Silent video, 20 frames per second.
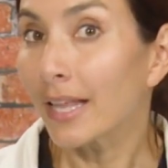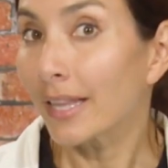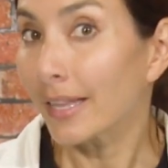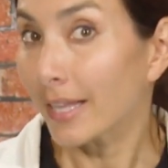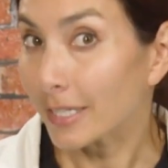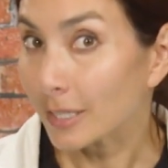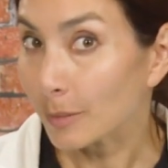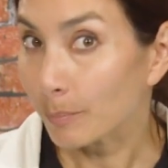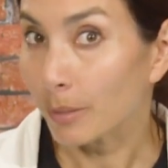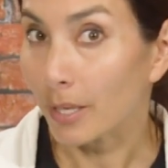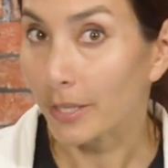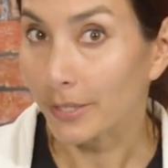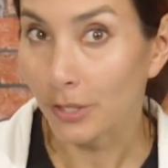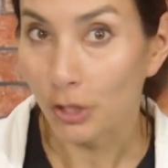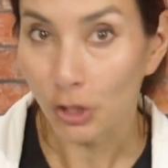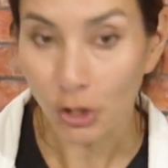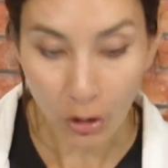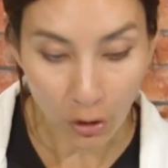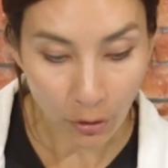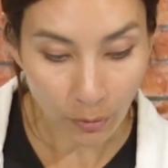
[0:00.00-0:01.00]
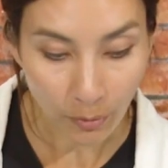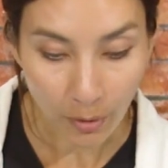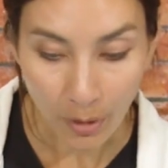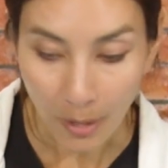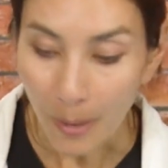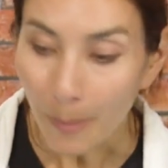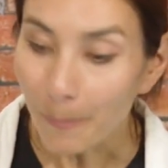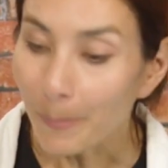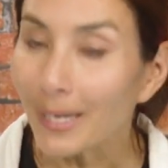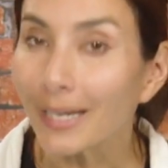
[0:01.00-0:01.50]
That's plus 2,
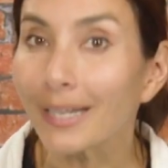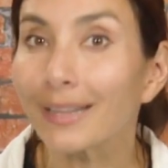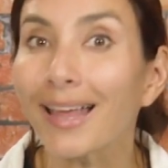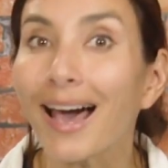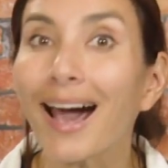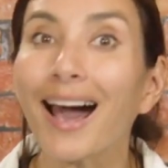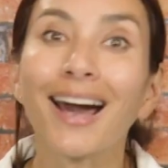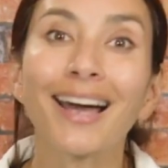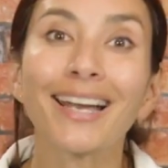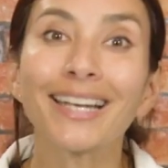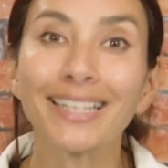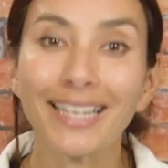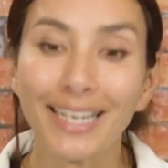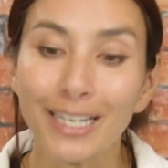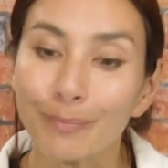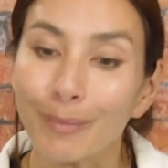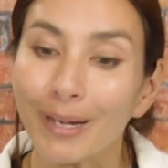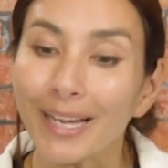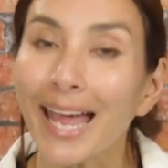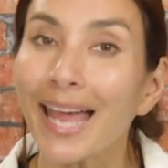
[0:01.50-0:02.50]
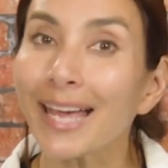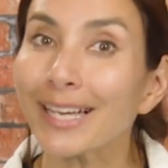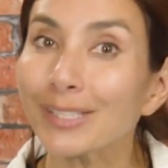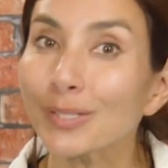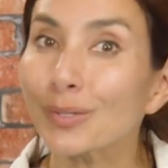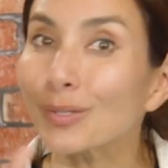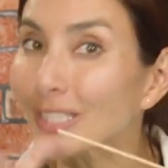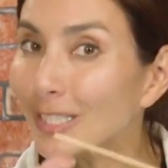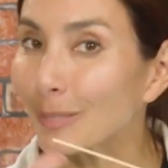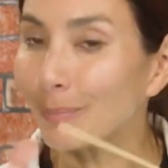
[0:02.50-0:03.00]
meaning that I need my
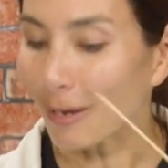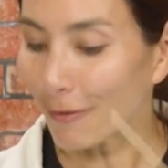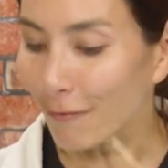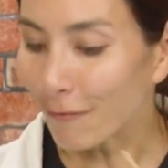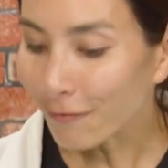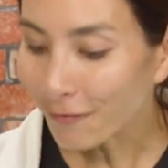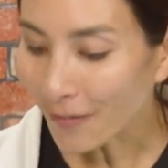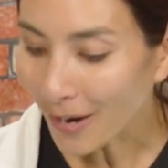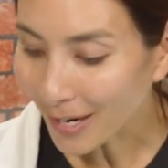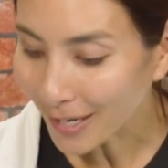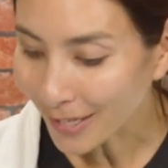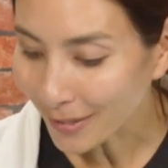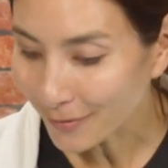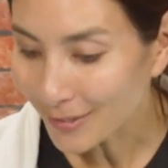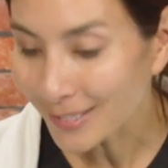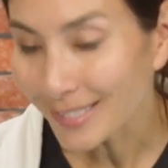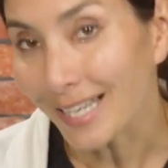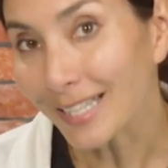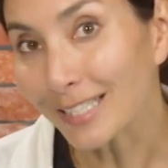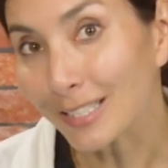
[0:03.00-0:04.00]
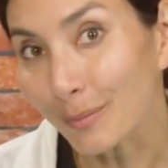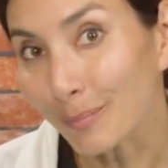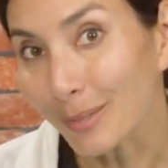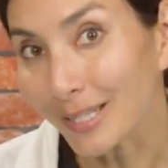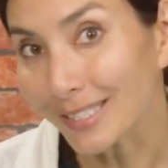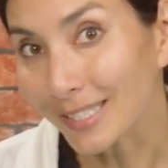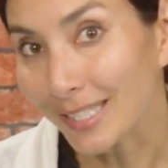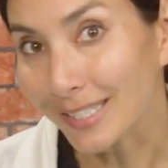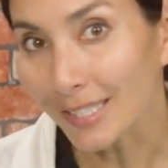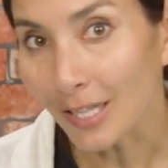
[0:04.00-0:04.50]
axles to be 5
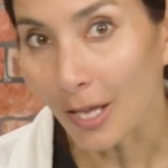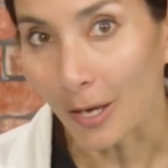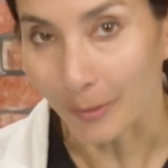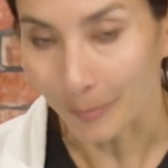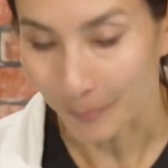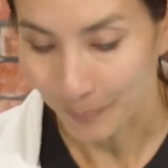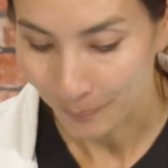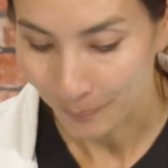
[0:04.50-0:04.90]
centimeters long.